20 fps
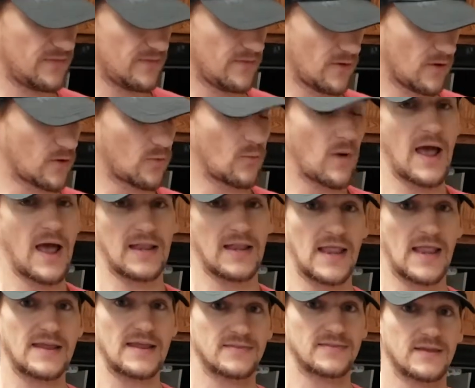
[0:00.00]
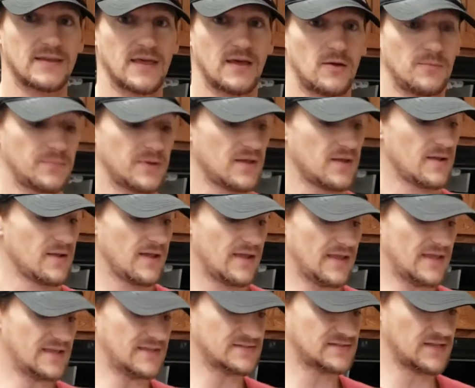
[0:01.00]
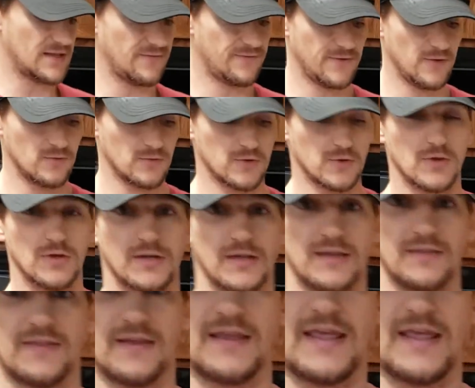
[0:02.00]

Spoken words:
or why I like the kelp, is if you look at the